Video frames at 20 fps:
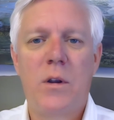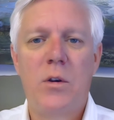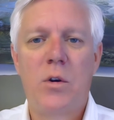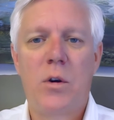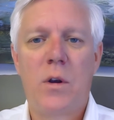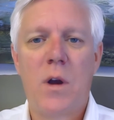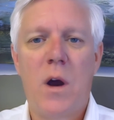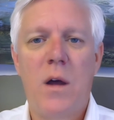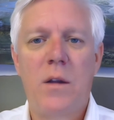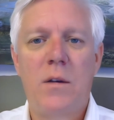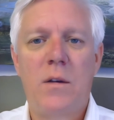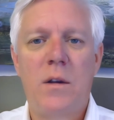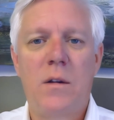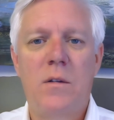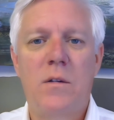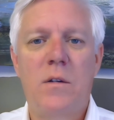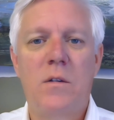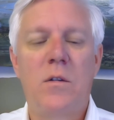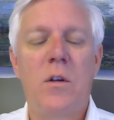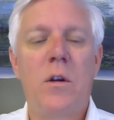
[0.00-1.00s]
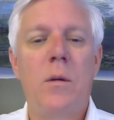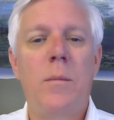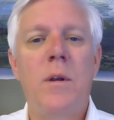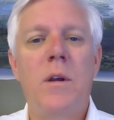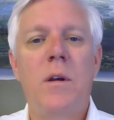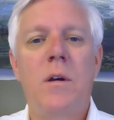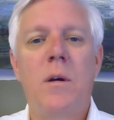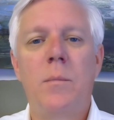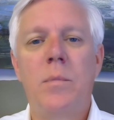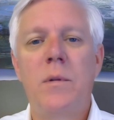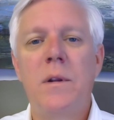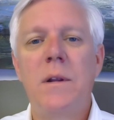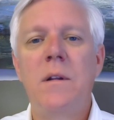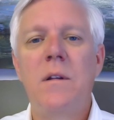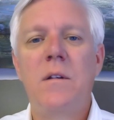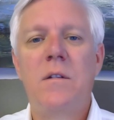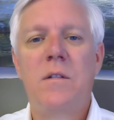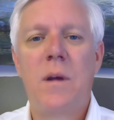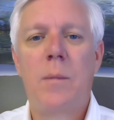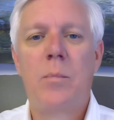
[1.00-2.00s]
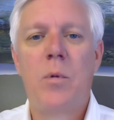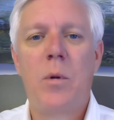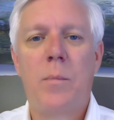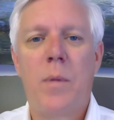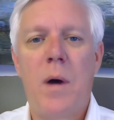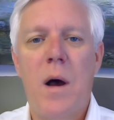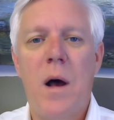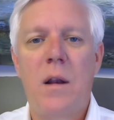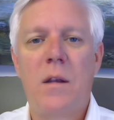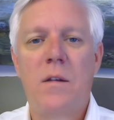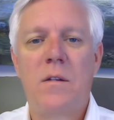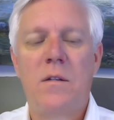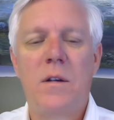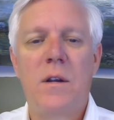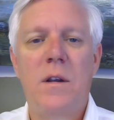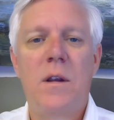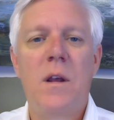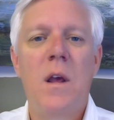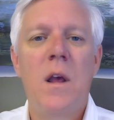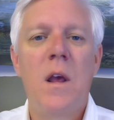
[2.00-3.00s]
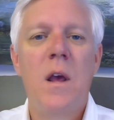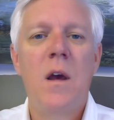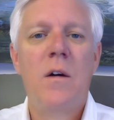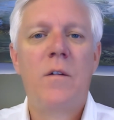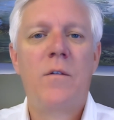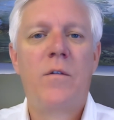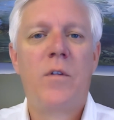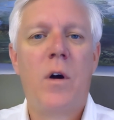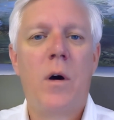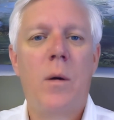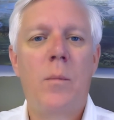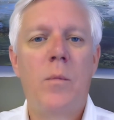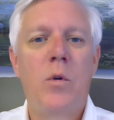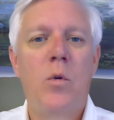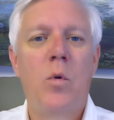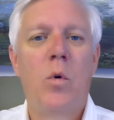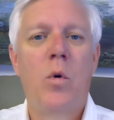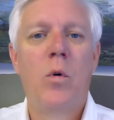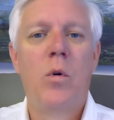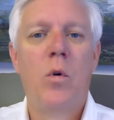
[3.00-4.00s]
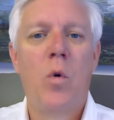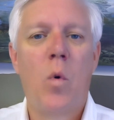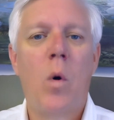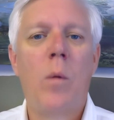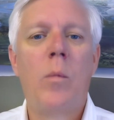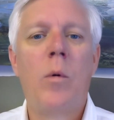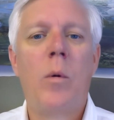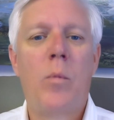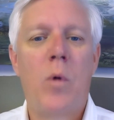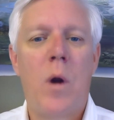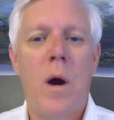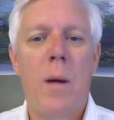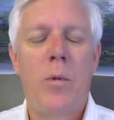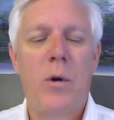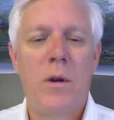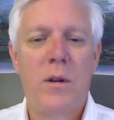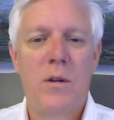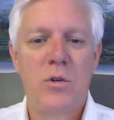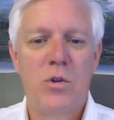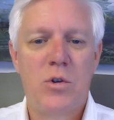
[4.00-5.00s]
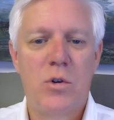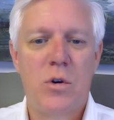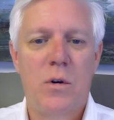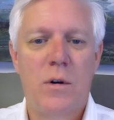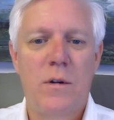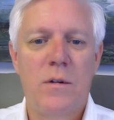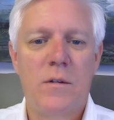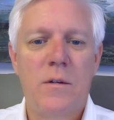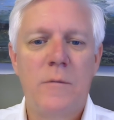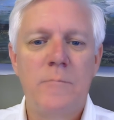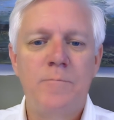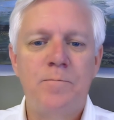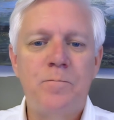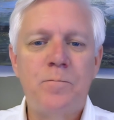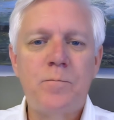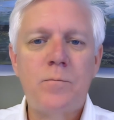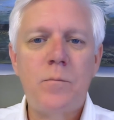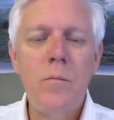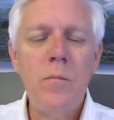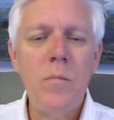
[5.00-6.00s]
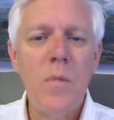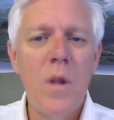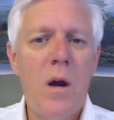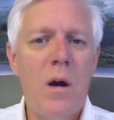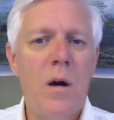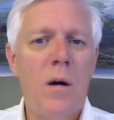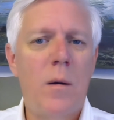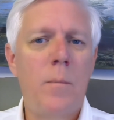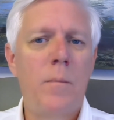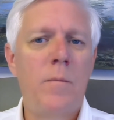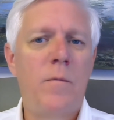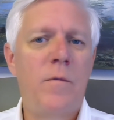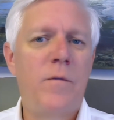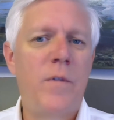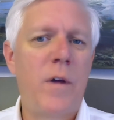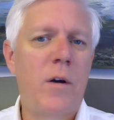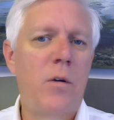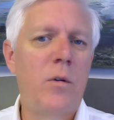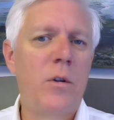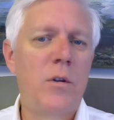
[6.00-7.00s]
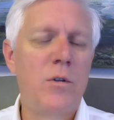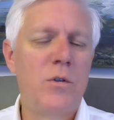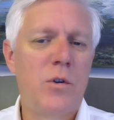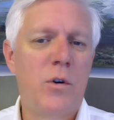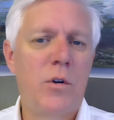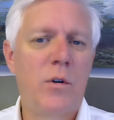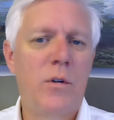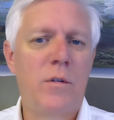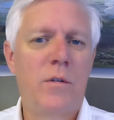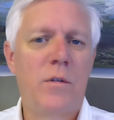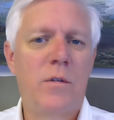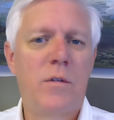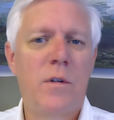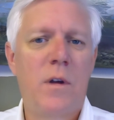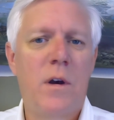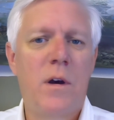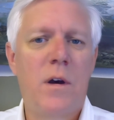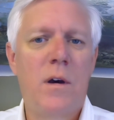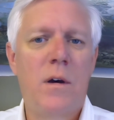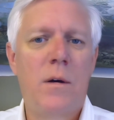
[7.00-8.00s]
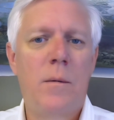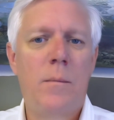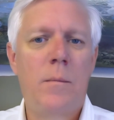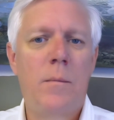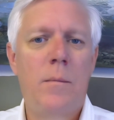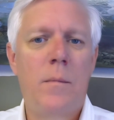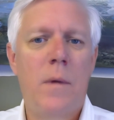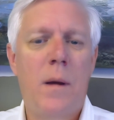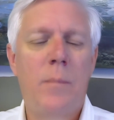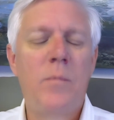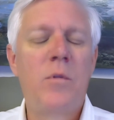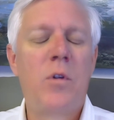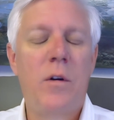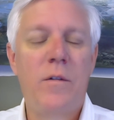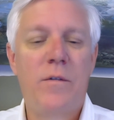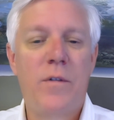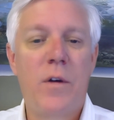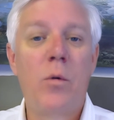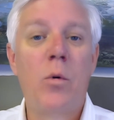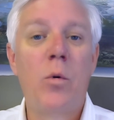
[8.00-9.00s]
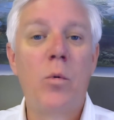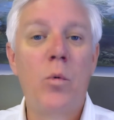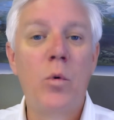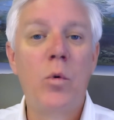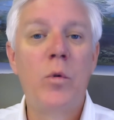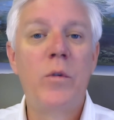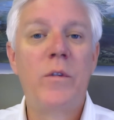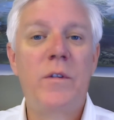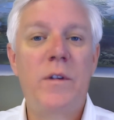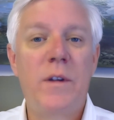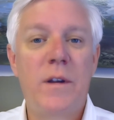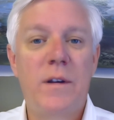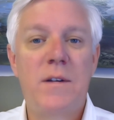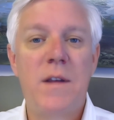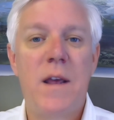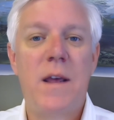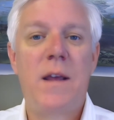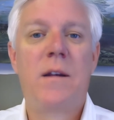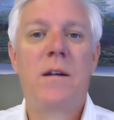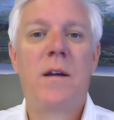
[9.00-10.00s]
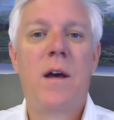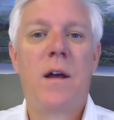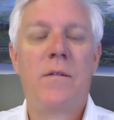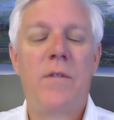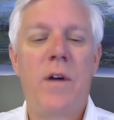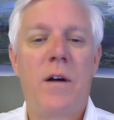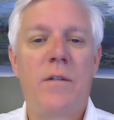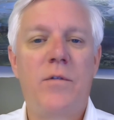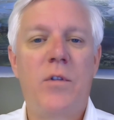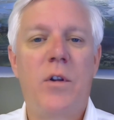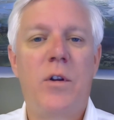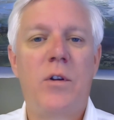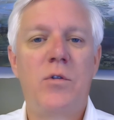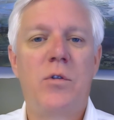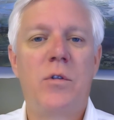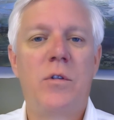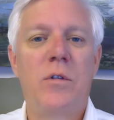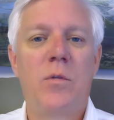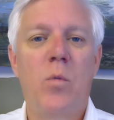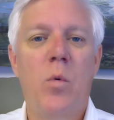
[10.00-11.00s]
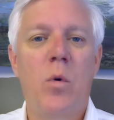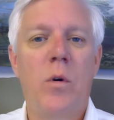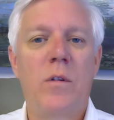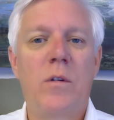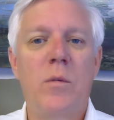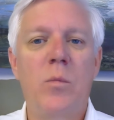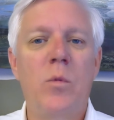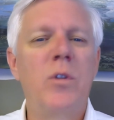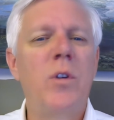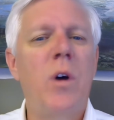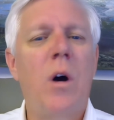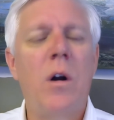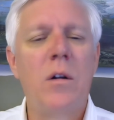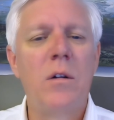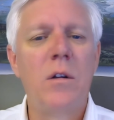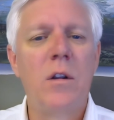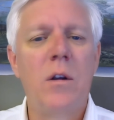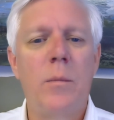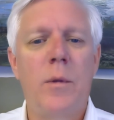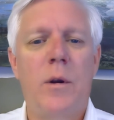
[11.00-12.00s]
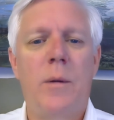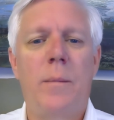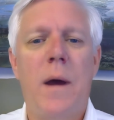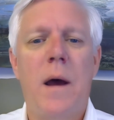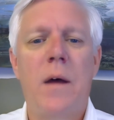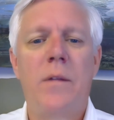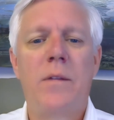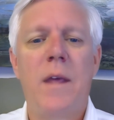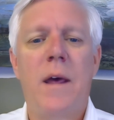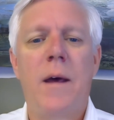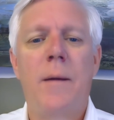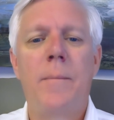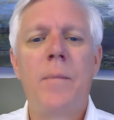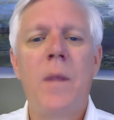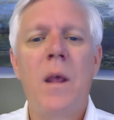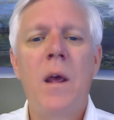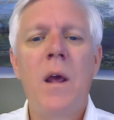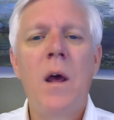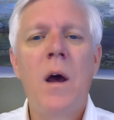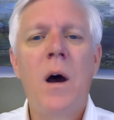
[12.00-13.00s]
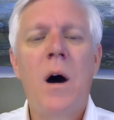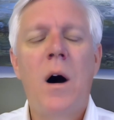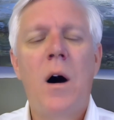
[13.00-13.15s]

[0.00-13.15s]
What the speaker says: and your contents is going to be a completely separate policy from your normal property insurance. Federal insurance, federal rules dictate kind of how flood insurance works, and we'll talk a little bit about that.